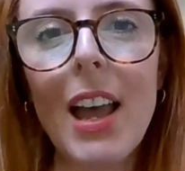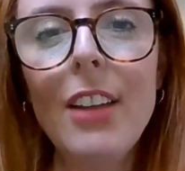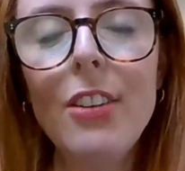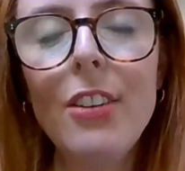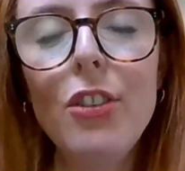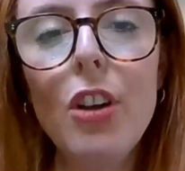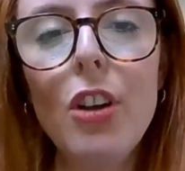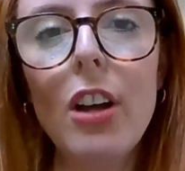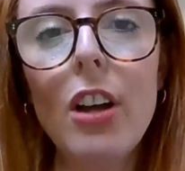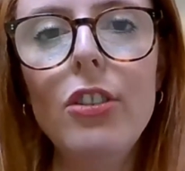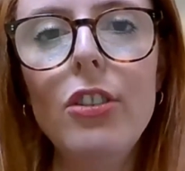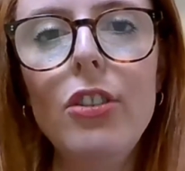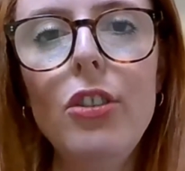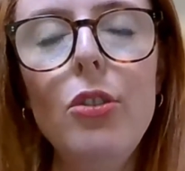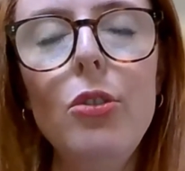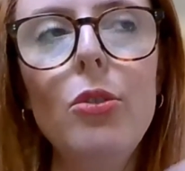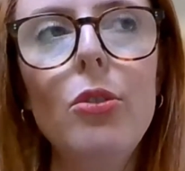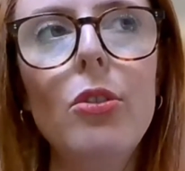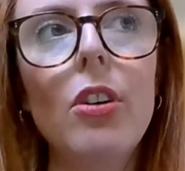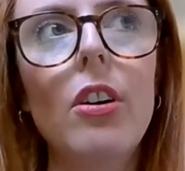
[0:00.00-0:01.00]
And
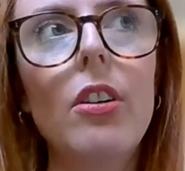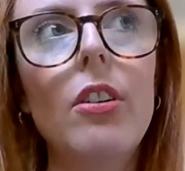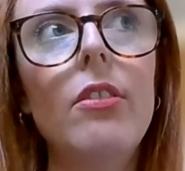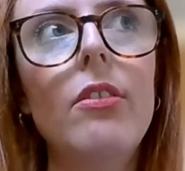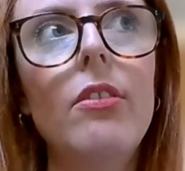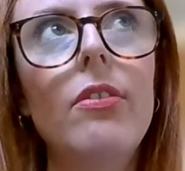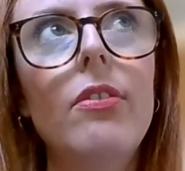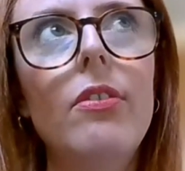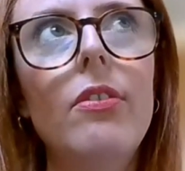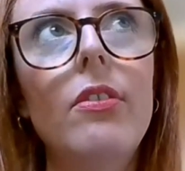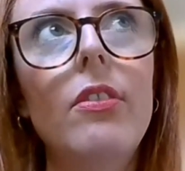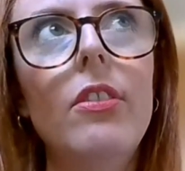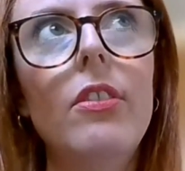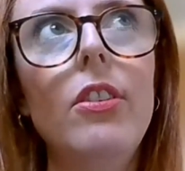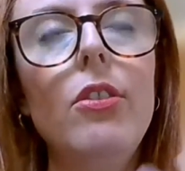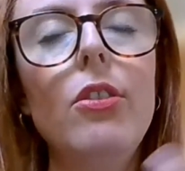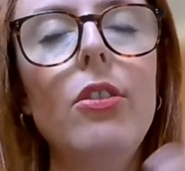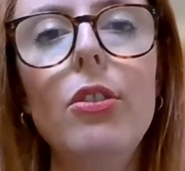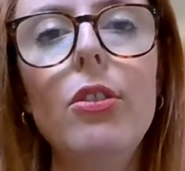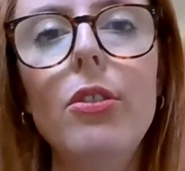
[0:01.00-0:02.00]
you
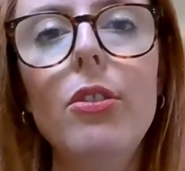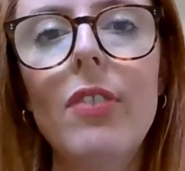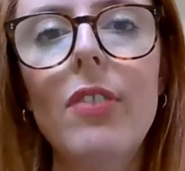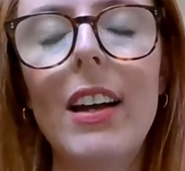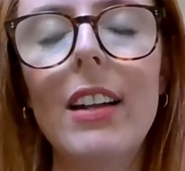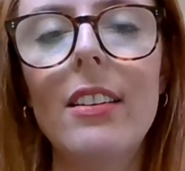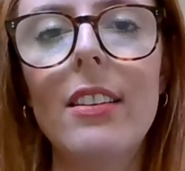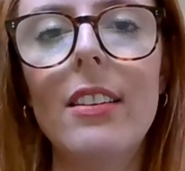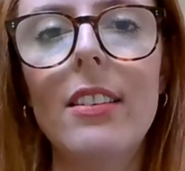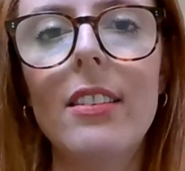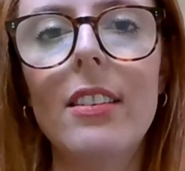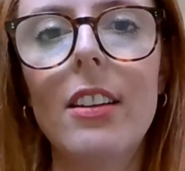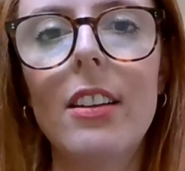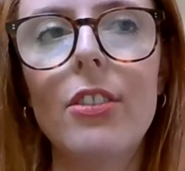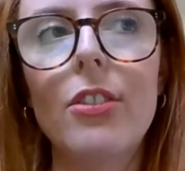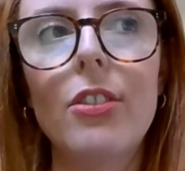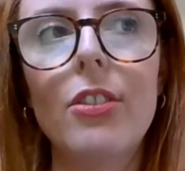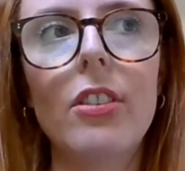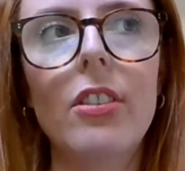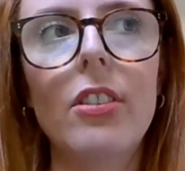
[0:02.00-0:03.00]
use factors
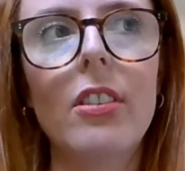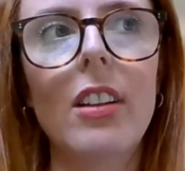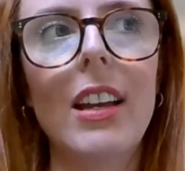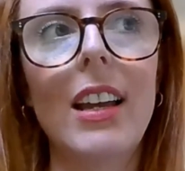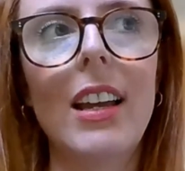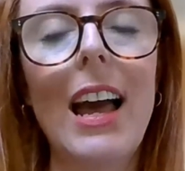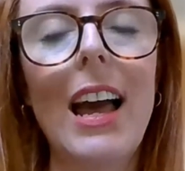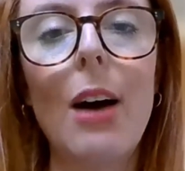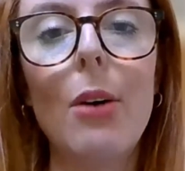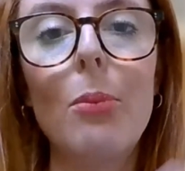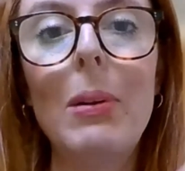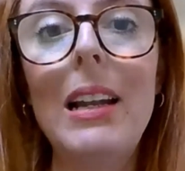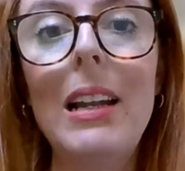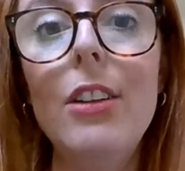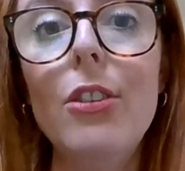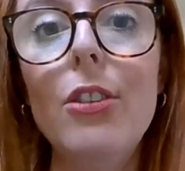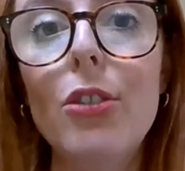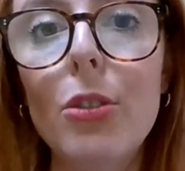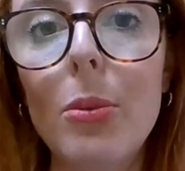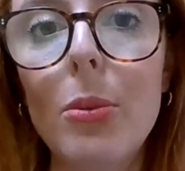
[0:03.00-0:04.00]
such as like how
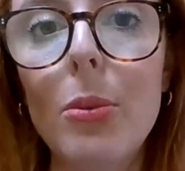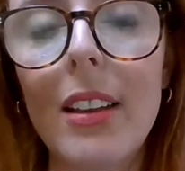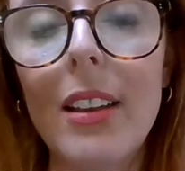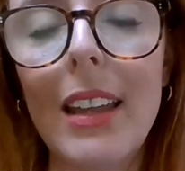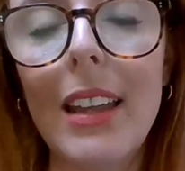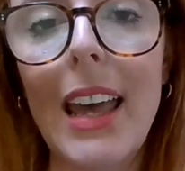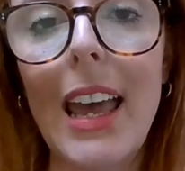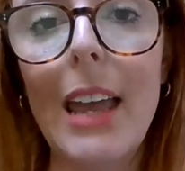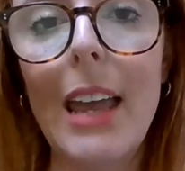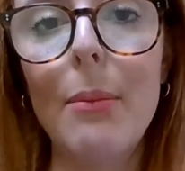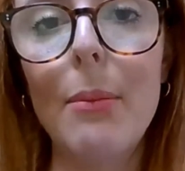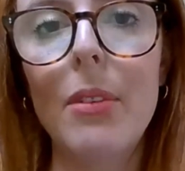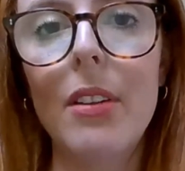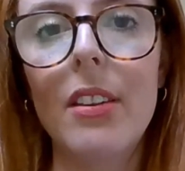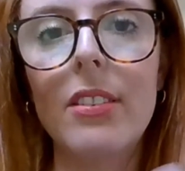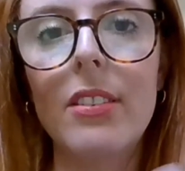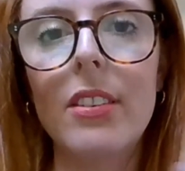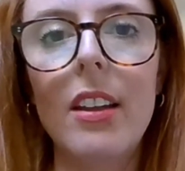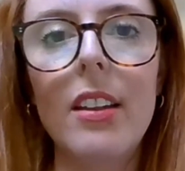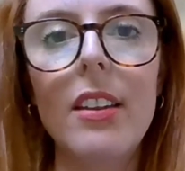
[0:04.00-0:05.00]
pleased you were they came,
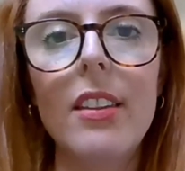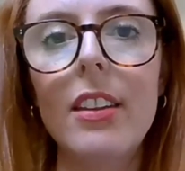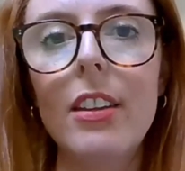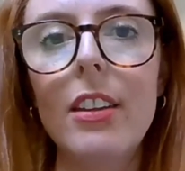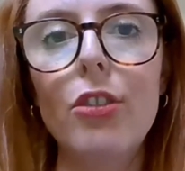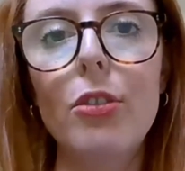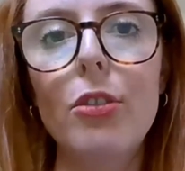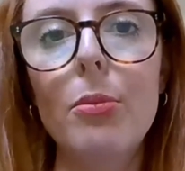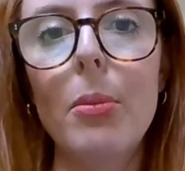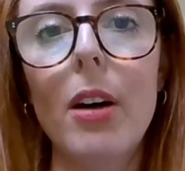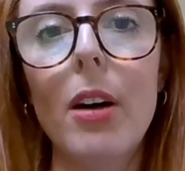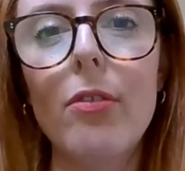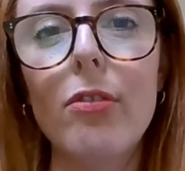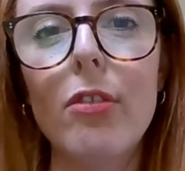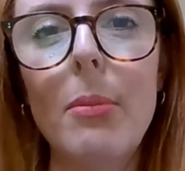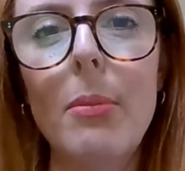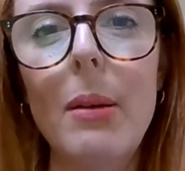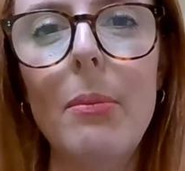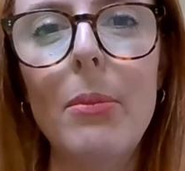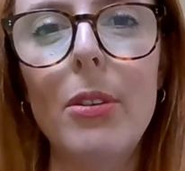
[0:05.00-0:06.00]
and certain things you might
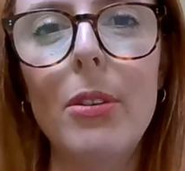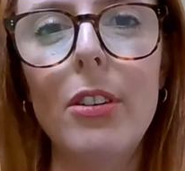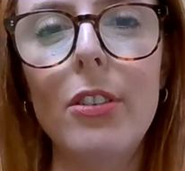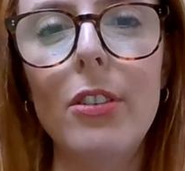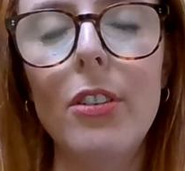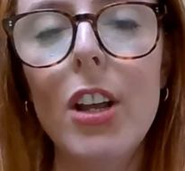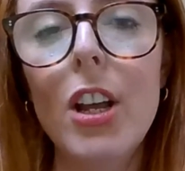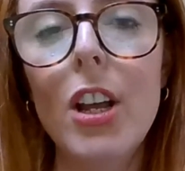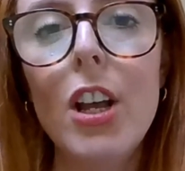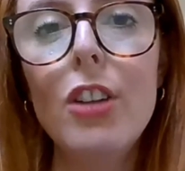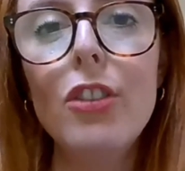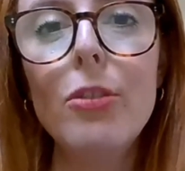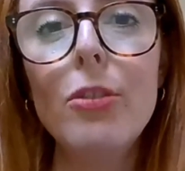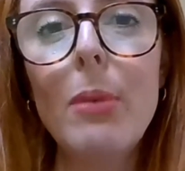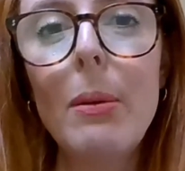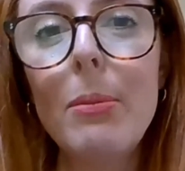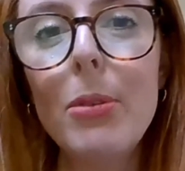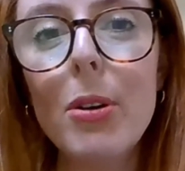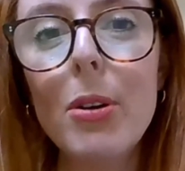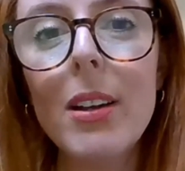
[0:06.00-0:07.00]
have remembered. And do
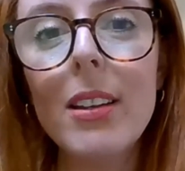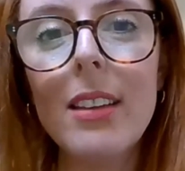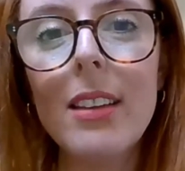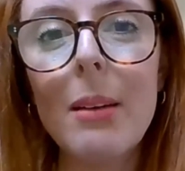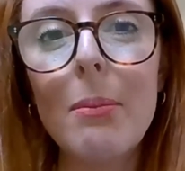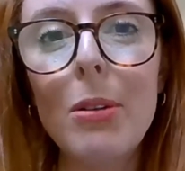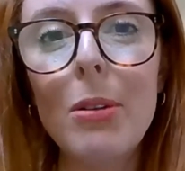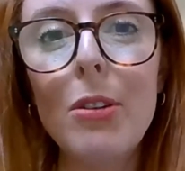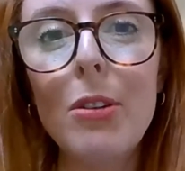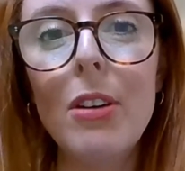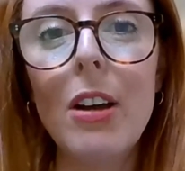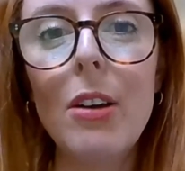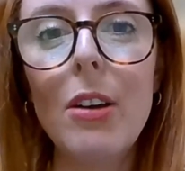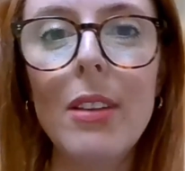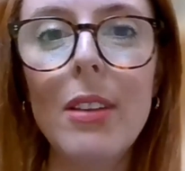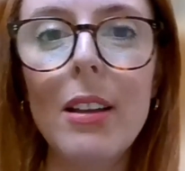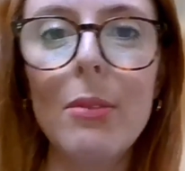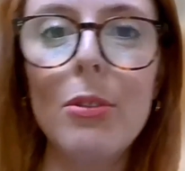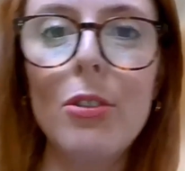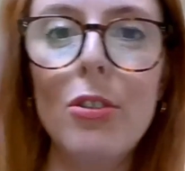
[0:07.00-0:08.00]
you remember you had that blue
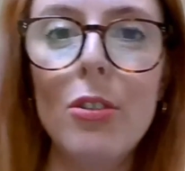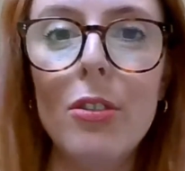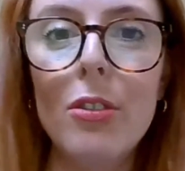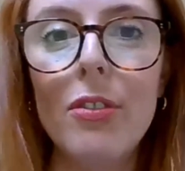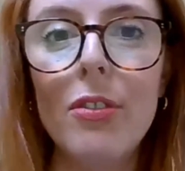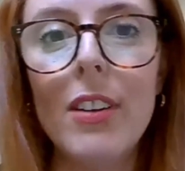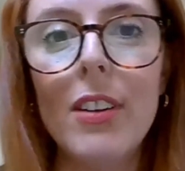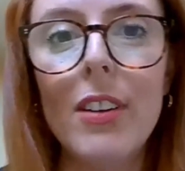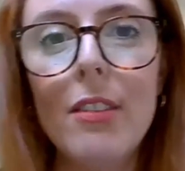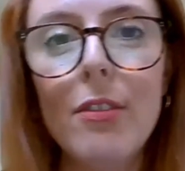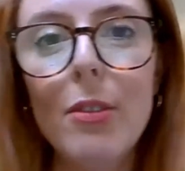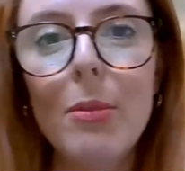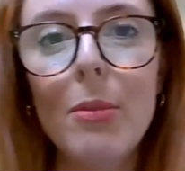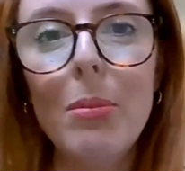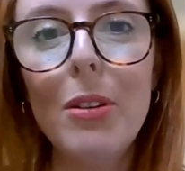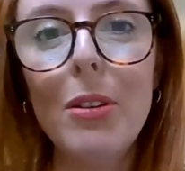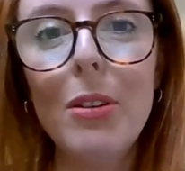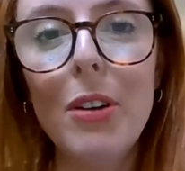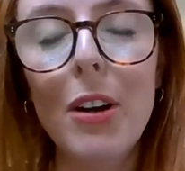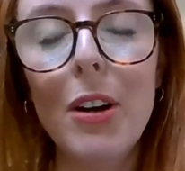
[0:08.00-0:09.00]
coat? That was your
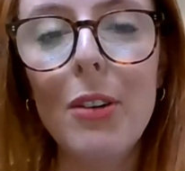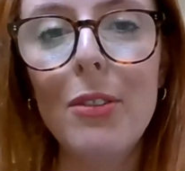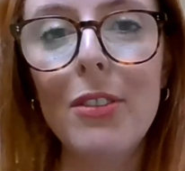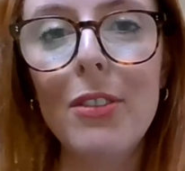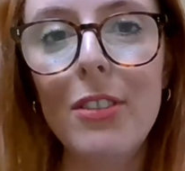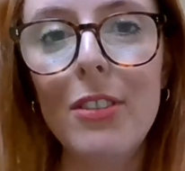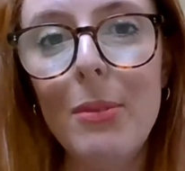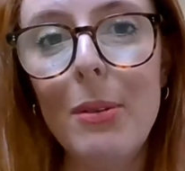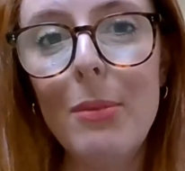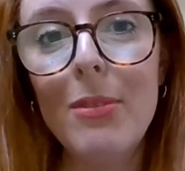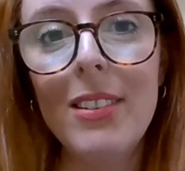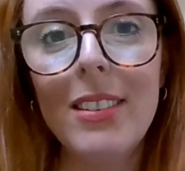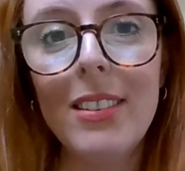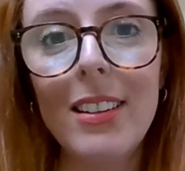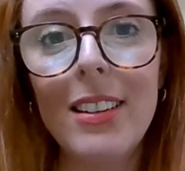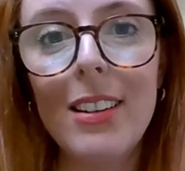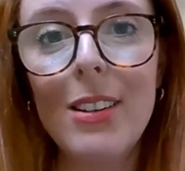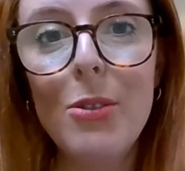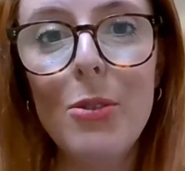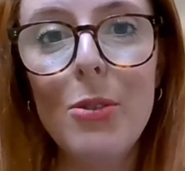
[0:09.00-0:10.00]
favorite blue coat. And do you remember it's
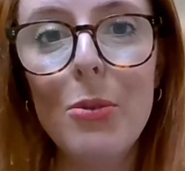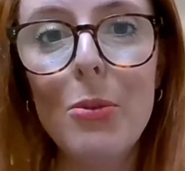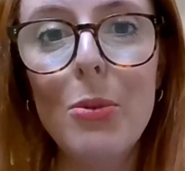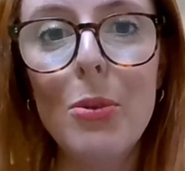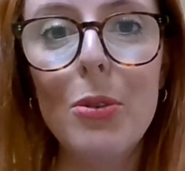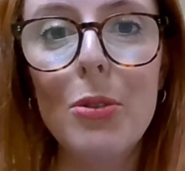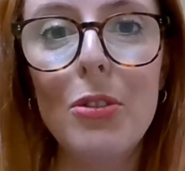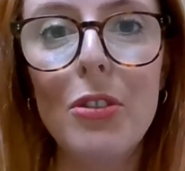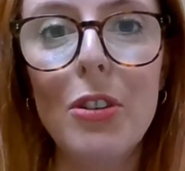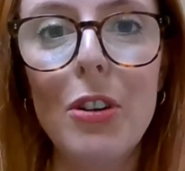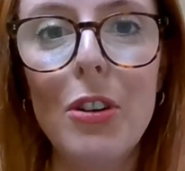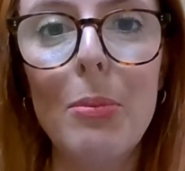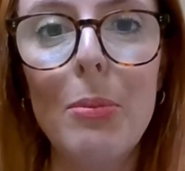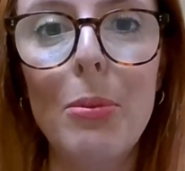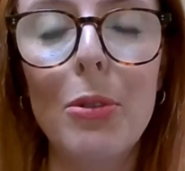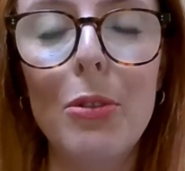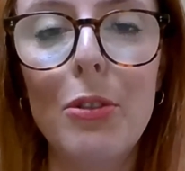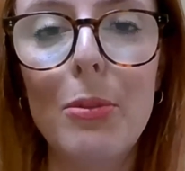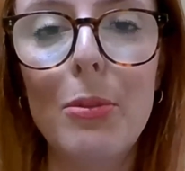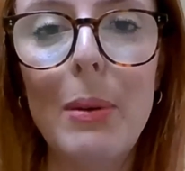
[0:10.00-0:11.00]
still in your
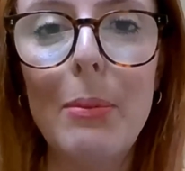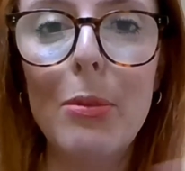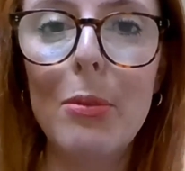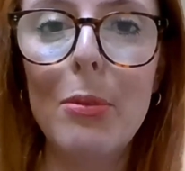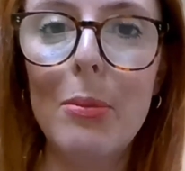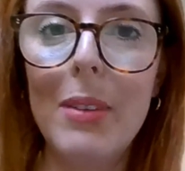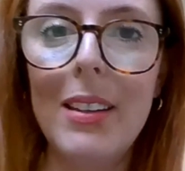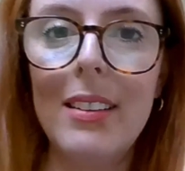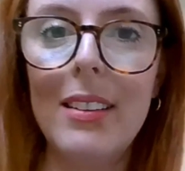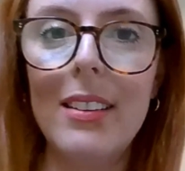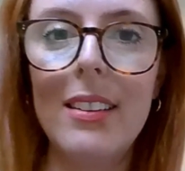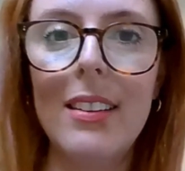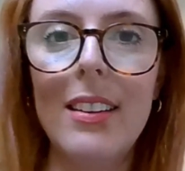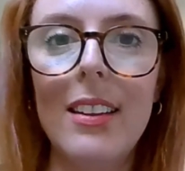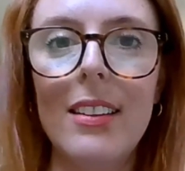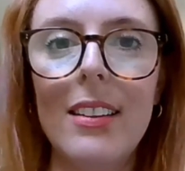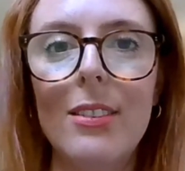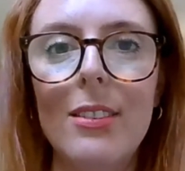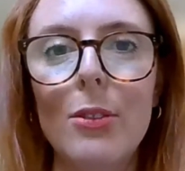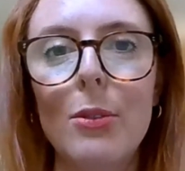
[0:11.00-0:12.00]
wardrobe? Or do you remember when we did
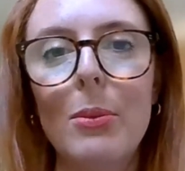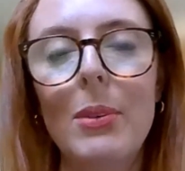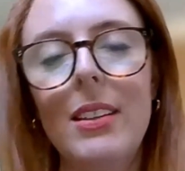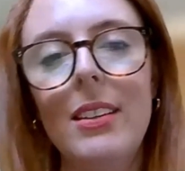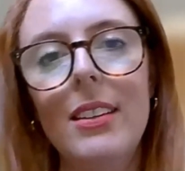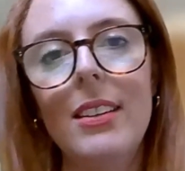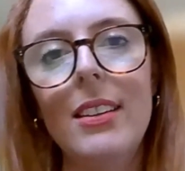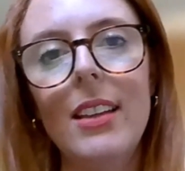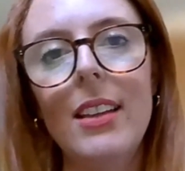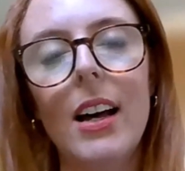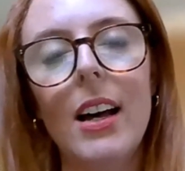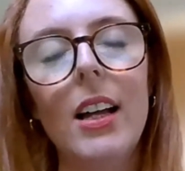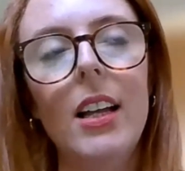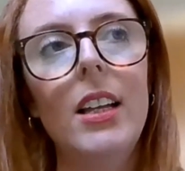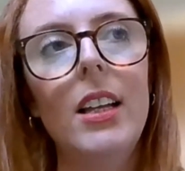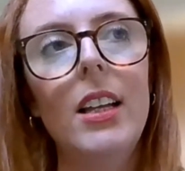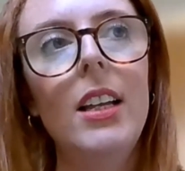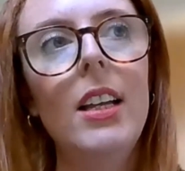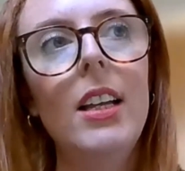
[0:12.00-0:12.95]
this or we did that?